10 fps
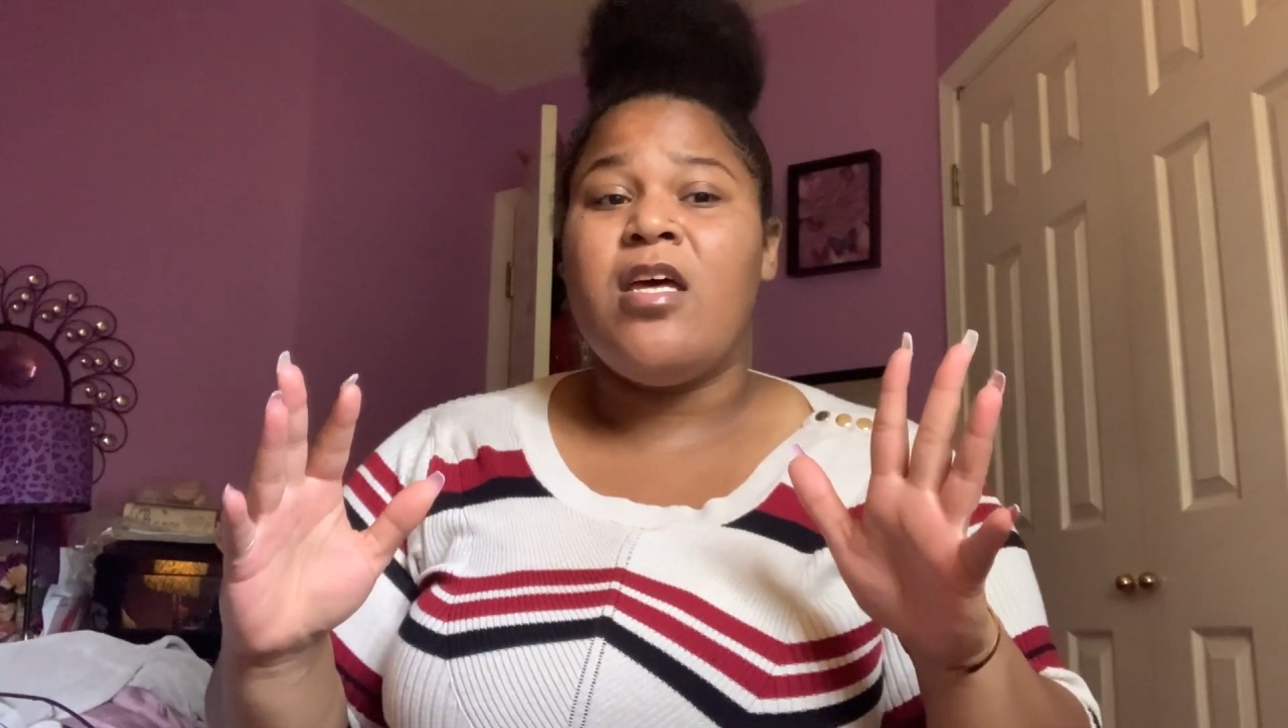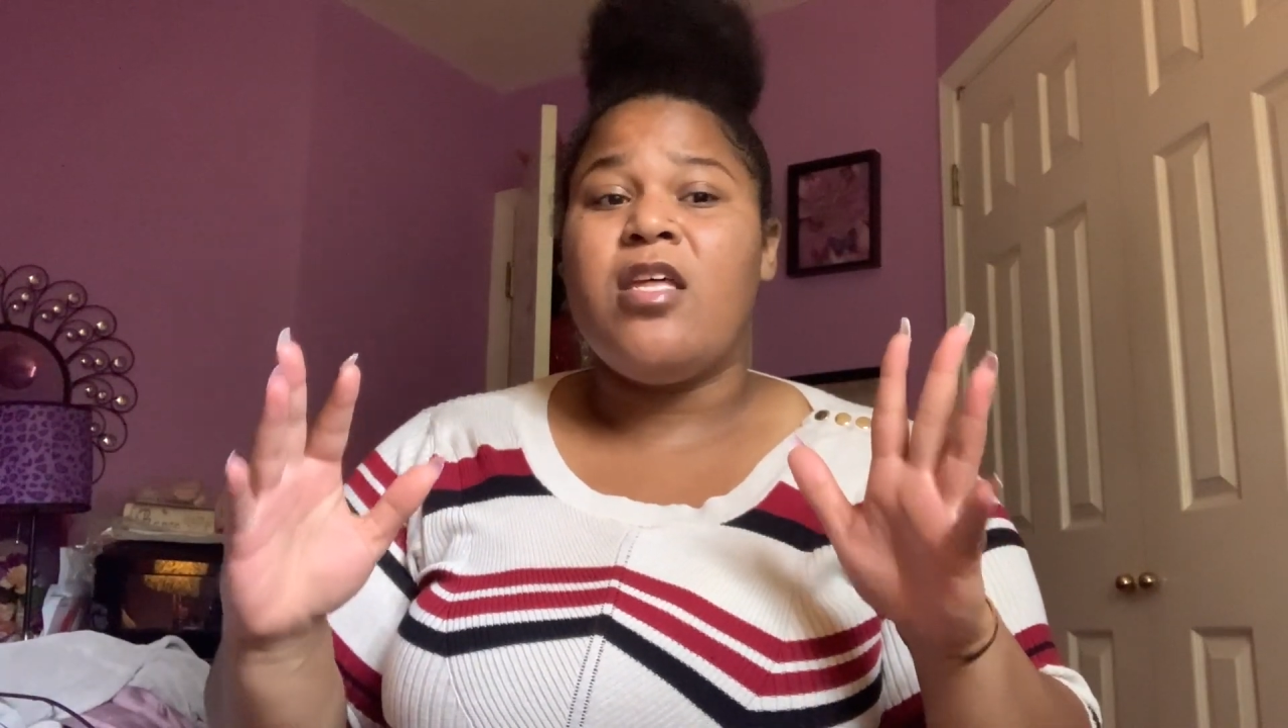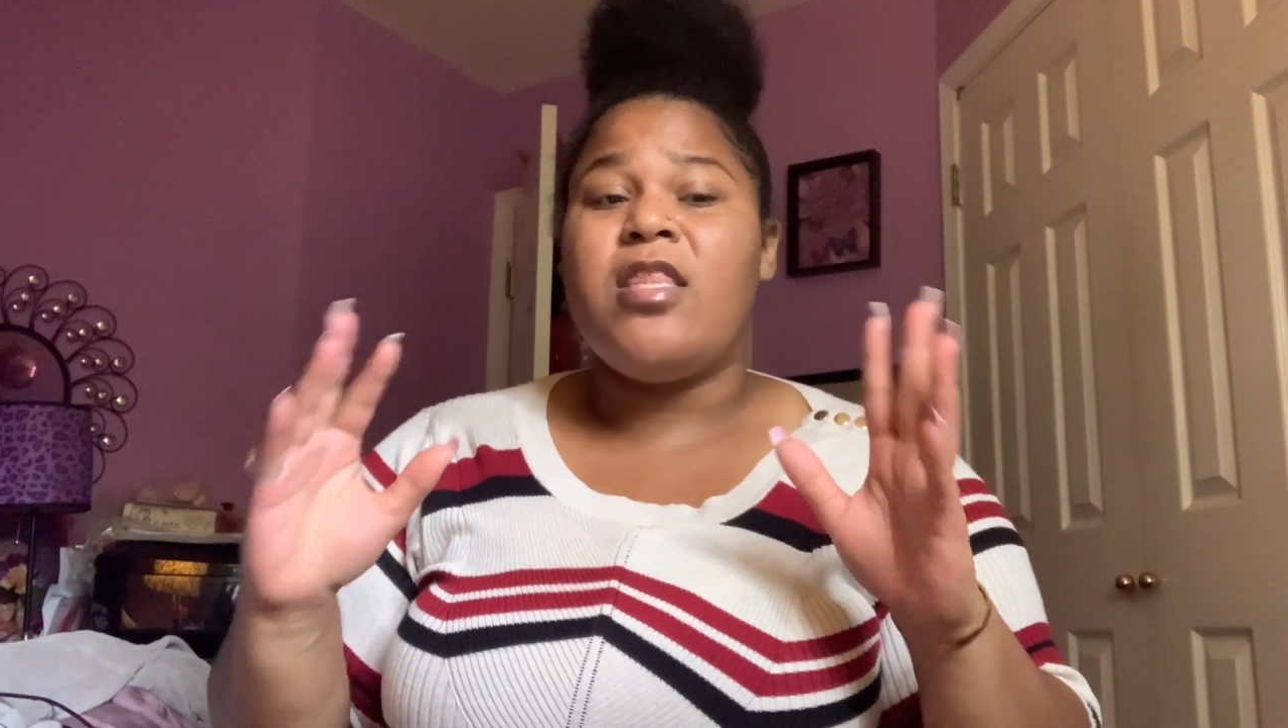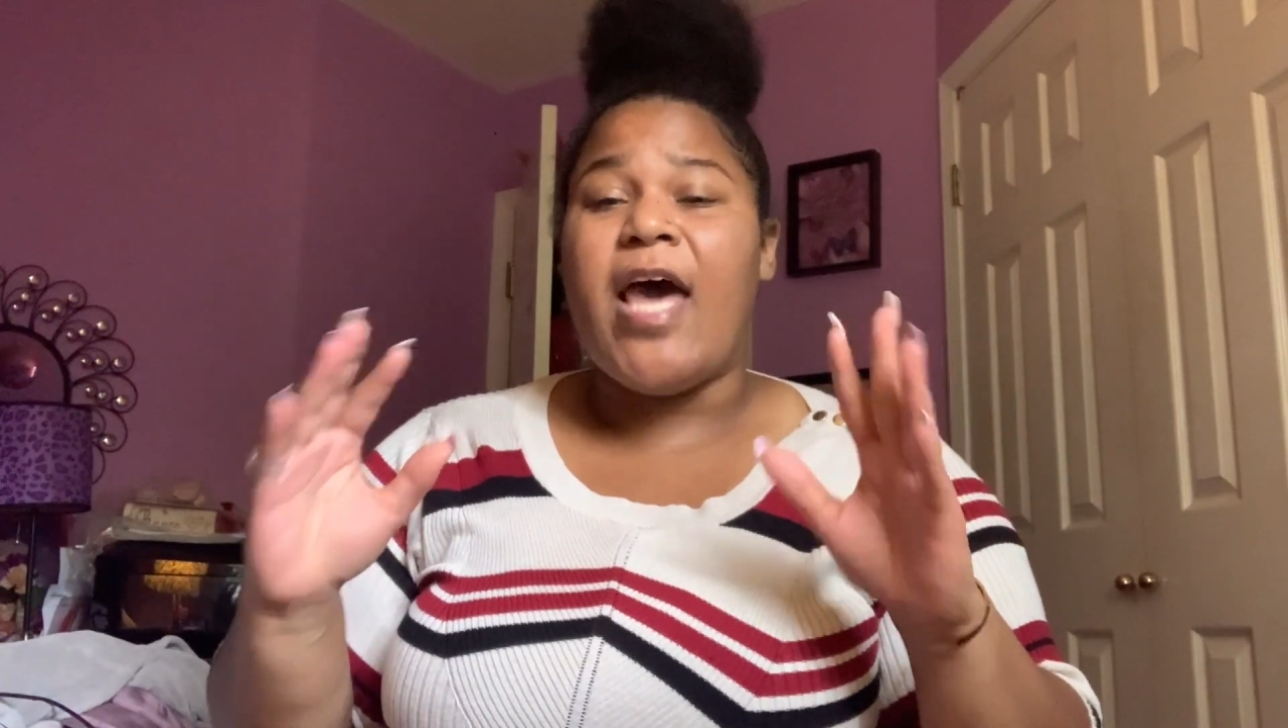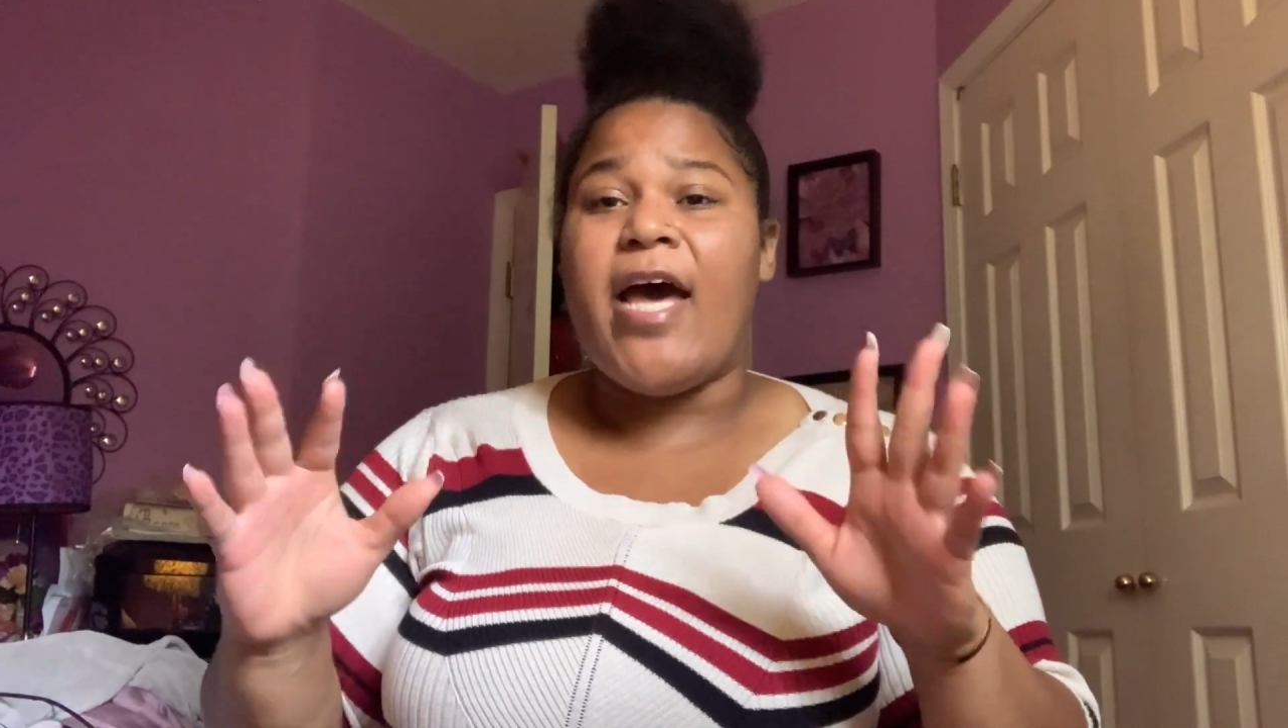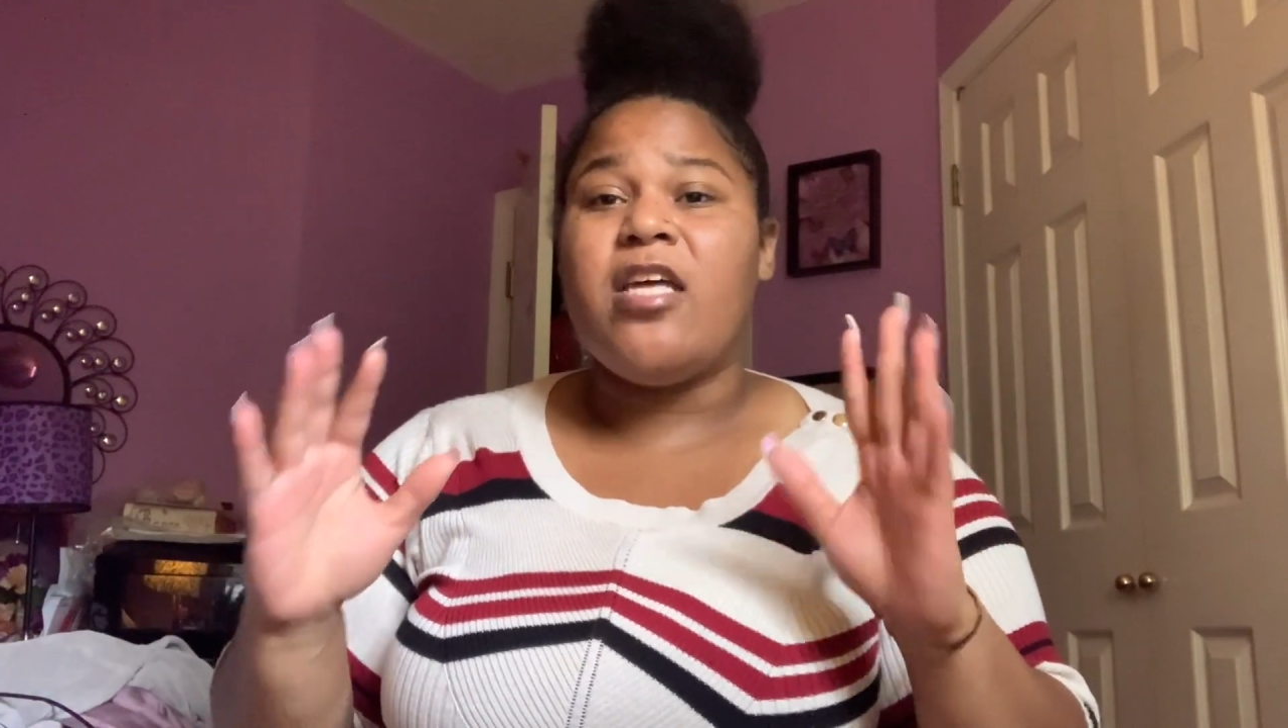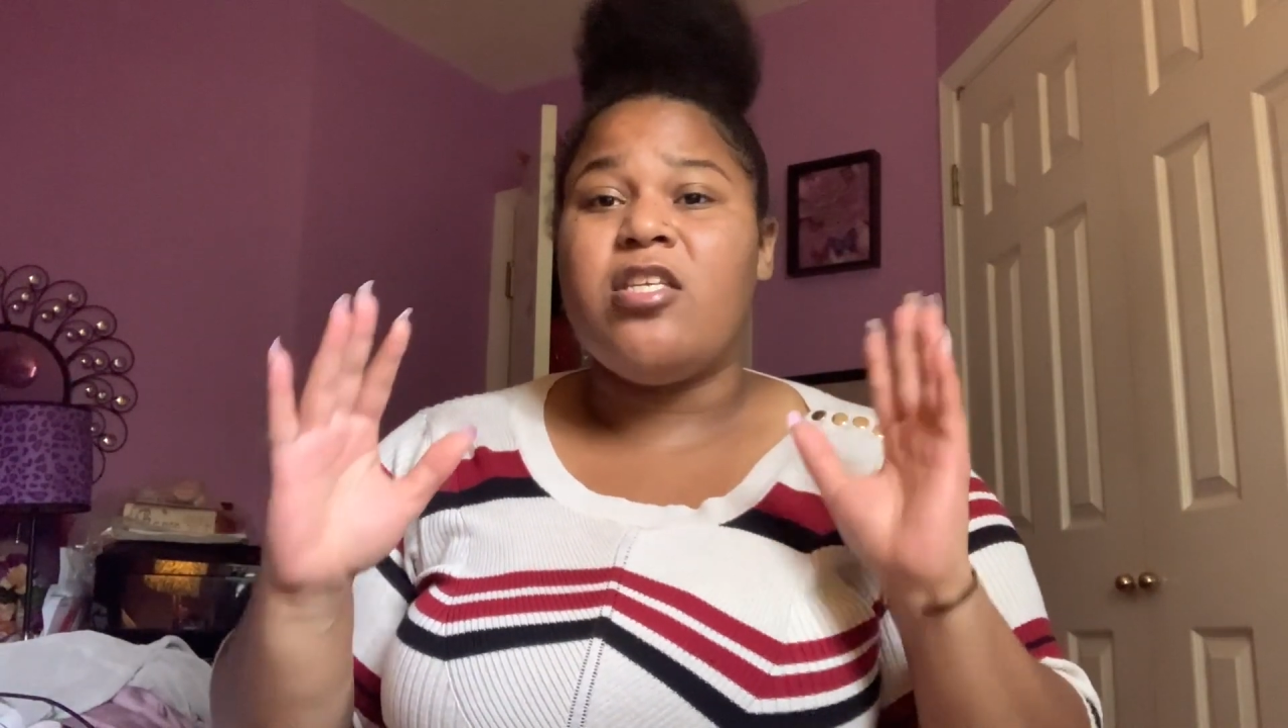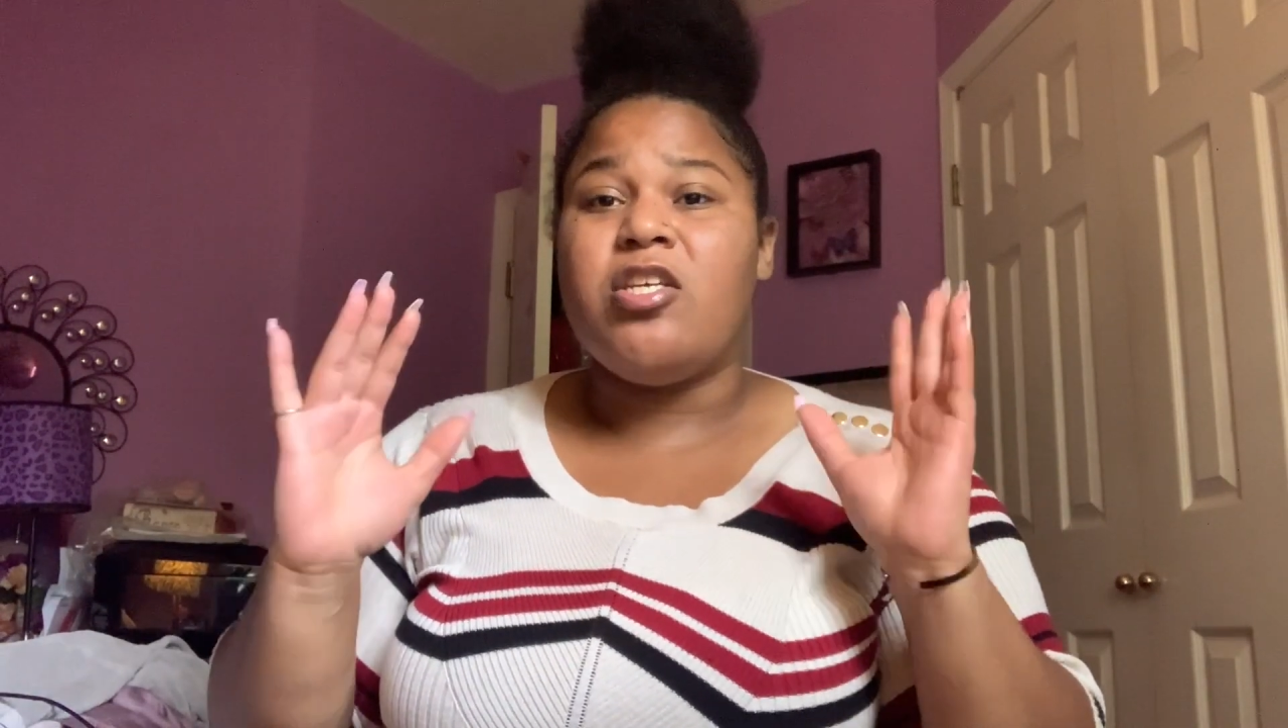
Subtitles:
that